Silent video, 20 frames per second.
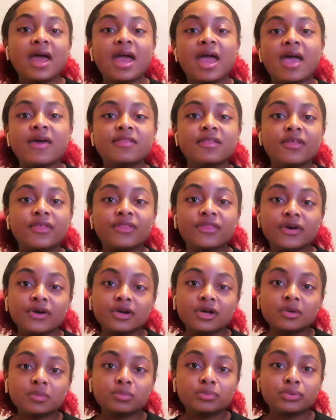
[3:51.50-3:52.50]
And the
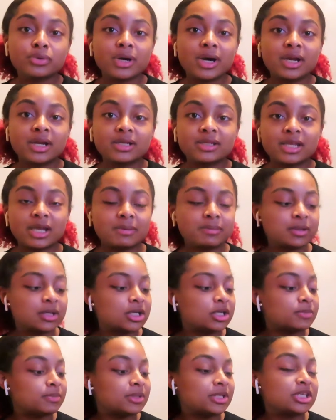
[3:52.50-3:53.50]
third product that I'm
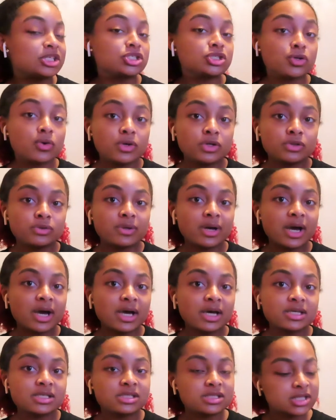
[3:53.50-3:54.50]
going to be showing you
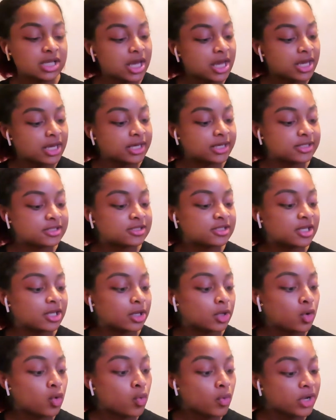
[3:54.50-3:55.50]
guys is
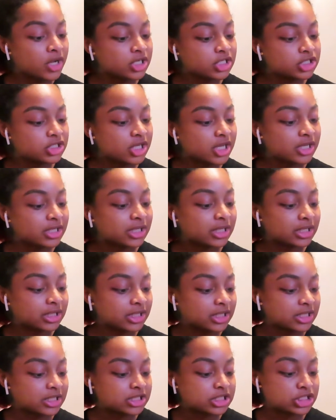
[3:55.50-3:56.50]
the Quench and
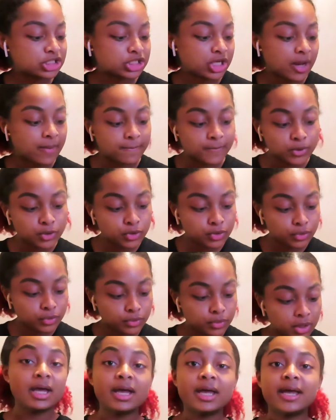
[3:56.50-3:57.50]
Cleanse
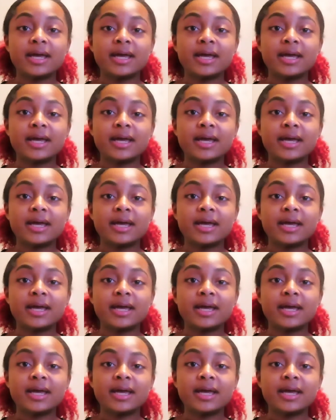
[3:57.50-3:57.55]
Shampoo.